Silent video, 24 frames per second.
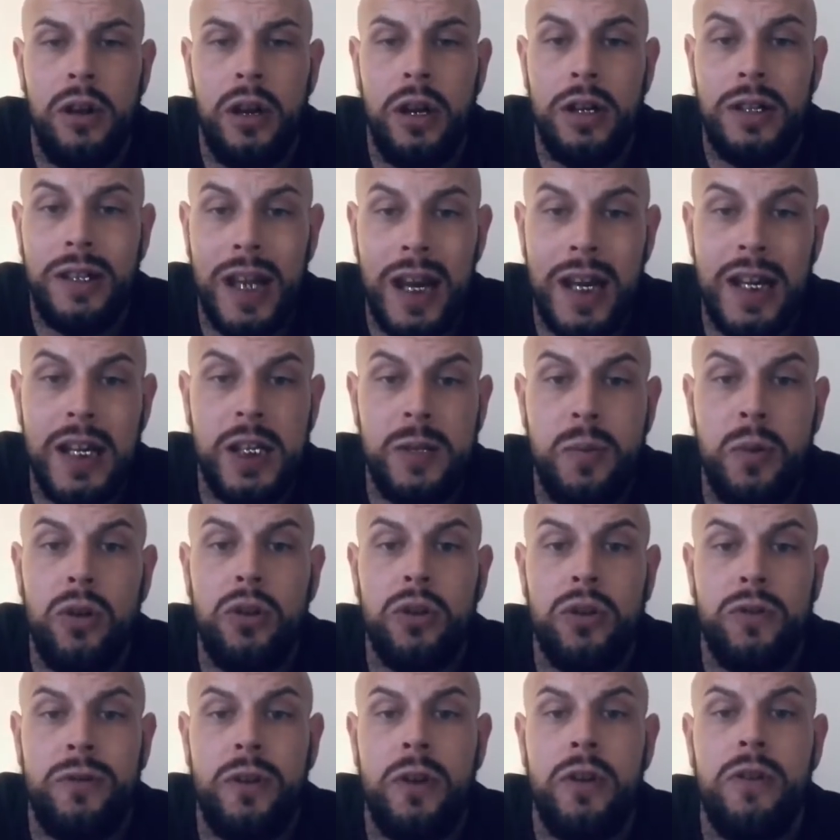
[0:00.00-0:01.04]
A tennis
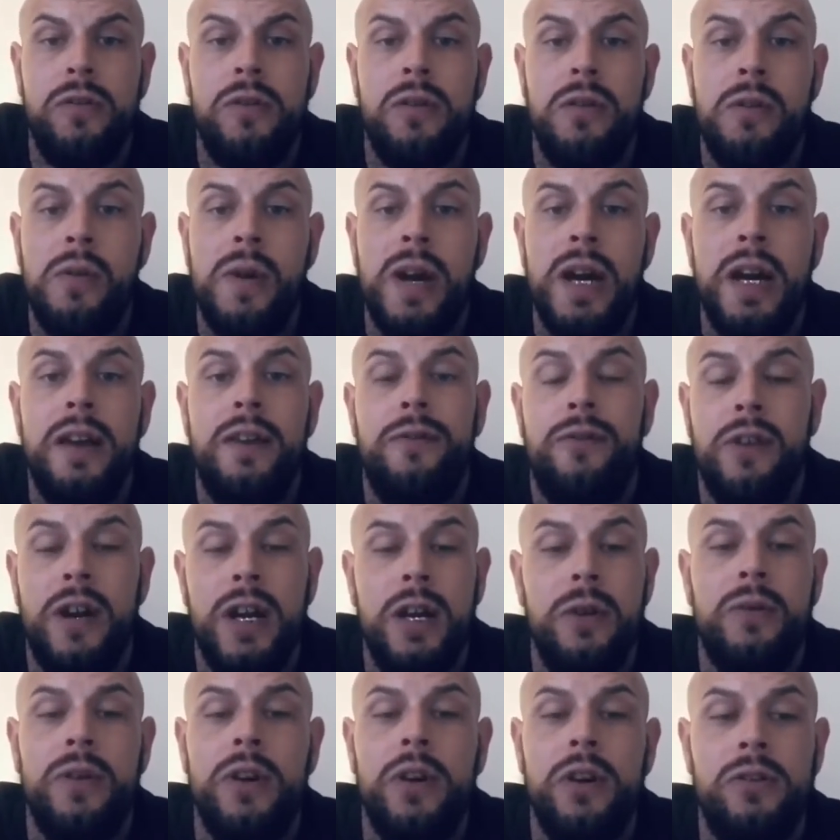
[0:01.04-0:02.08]
ball's thrown away. For
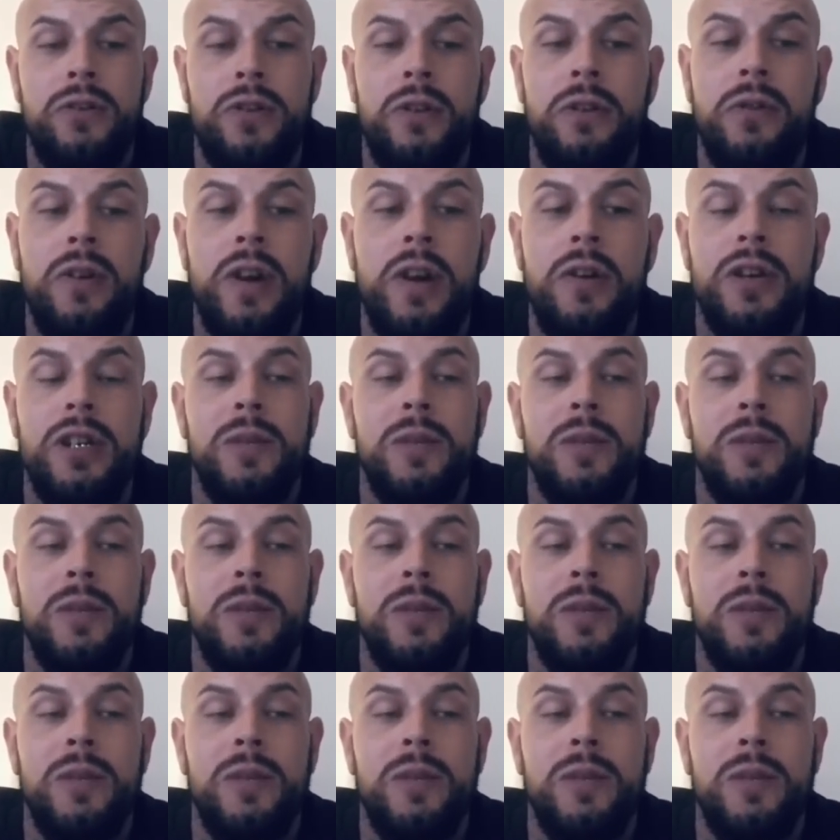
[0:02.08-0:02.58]
anyone who don't know,